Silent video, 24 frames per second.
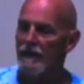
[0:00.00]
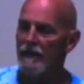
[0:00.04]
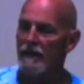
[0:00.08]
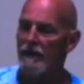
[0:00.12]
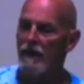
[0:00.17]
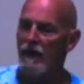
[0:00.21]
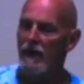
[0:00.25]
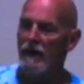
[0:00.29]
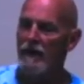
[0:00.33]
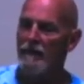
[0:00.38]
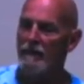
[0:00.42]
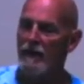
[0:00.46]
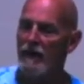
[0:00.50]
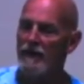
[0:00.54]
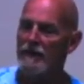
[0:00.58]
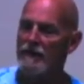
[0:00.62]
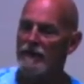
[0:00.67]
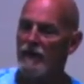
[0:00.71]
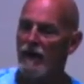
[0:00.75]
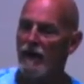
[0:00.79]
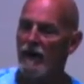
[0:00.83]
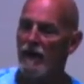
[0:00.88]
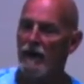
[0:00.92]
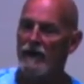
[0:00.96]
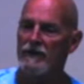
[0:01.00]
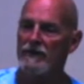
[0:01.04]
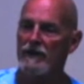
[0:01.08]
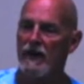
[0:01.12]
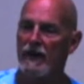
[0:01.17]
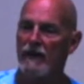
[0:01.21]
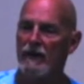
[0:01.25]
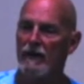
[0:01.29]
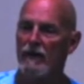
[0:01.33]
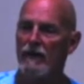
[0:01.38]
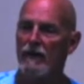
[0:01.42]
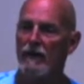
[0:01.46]
you know, I made sure I always
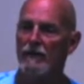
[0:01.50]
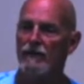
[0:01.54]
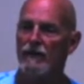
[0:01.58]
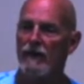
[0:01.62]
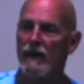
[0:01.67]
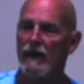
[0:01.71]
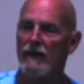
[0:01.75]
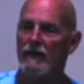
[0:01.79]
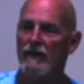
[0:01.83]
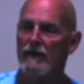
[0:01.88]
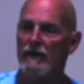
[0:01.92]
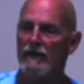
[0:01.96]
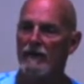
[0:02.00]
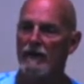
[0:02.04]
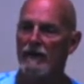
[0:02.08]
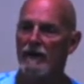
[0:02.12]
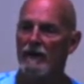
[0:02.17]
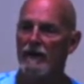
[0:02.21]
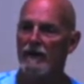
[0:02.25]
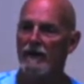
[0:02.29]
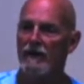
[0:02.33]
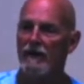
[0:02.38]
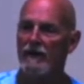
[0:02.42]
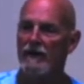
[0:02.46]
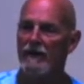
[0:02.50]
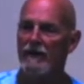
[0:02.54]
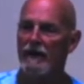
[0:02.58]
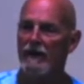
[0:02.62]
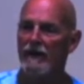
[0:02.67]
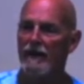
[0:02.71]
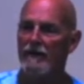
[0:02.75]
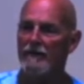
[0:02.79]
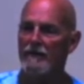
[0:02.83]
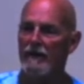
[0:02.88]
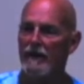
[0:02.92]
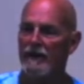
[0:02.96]
had a girlfriend, and
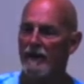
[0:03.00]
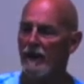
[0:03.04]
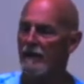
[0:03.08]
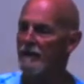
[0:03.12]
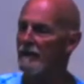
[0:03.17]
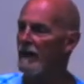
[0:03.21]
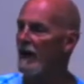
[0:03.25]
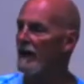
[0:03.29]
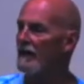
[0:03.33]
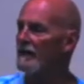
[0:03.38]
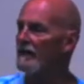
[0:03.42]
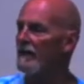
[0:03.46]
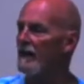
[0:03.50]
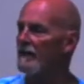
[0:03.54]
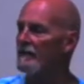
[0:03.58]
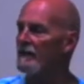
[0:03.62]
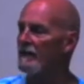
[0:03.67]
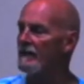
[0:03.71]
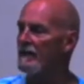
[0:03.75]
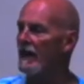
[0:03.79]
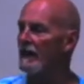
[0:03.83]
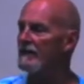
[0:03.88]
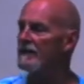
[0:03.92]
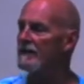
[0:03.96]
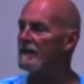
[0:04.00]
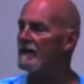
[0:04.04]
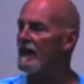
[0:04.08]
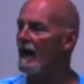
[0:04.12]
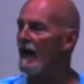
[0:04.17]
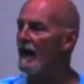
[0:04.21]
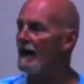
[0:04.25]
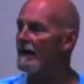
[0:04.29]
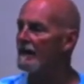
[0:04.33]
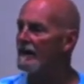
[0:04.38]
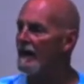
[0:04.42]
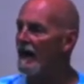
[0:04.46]
I'm not
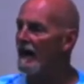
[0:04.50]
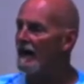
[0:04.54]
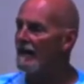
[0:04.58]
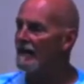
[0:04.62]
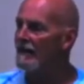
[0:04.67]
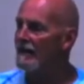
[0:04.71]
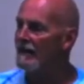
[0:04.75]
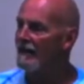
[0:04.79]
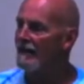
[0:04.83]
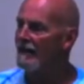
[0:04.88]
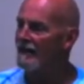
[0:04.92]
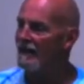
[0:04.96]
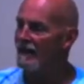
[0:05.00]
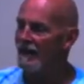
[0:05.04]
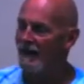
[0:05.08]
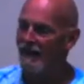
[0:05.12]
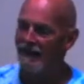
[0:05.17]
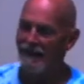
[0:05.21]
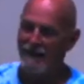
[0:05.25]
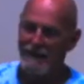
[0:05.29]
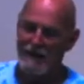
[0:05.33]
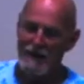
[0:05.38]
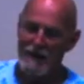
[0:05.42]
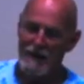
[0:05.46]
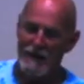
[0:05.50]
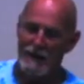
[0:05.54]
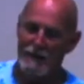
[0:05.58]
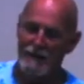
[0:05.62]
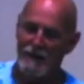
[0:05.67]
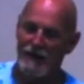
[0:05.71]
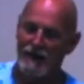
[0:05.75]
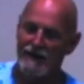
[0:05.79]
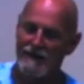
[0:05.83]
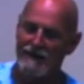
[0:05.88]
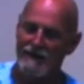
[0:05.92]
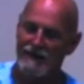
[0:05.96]
denying that, okay,
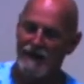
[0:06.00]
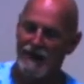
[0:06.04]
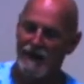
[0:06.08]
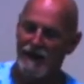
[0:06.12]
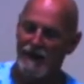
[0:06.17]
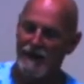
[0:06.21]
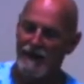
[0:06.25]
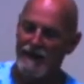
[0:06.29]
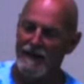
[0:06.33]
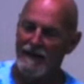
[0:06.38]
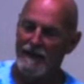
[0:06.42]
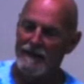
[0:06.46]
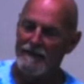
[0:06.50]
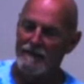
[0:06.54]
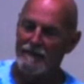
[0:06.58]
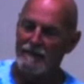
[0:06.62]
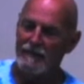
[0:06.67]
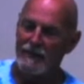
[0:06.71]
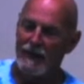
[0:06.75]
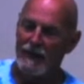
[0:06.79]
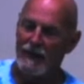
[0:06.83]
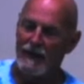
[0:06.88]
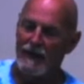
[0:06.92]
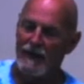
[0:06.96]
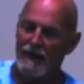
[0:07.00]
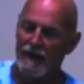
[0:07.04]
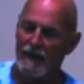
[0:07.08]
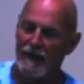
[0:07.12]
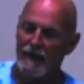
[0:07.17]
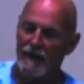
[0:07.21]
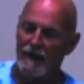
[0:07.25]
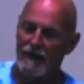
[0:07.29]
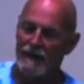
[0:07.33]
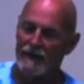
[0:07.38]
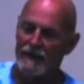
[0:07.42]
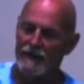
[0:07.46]
but
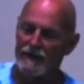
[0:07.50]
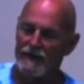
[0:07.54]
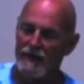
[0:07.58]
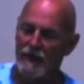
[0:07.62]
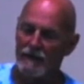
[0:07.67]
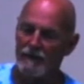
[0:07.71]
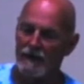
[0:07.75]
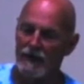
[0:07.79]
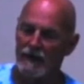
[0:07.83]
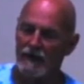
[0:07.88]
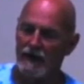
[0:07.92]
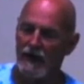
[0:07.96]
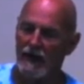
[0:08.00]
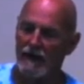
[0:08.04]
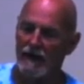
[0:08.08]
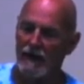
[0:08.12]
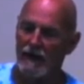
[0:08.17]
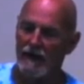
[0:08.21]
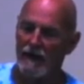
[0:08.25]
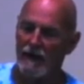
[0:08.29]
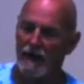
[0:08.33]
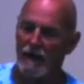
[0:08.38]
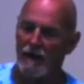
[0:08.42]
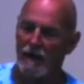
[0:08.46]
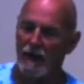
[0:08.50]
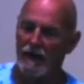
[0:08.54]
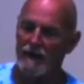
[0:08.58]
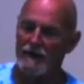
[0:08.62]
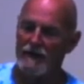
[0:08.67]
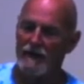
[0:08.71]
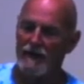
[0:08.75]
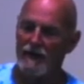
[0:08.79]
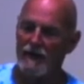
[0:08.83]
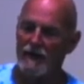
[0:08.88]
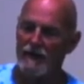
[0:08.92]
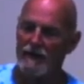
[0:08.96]
here's something I
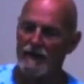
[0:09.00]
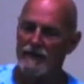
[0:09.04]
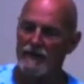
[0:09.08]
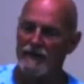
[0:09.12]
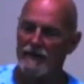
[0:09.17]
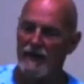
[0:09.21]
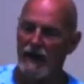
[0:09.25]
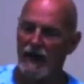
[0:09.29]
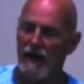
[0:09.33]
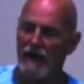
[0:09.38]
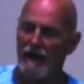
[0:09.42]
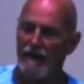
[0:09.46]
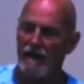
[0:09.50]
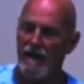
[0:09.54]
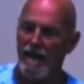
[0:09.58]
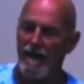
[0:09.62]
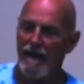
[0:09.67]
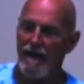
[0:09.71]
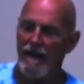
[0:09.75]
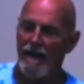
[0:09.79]
want you to understand.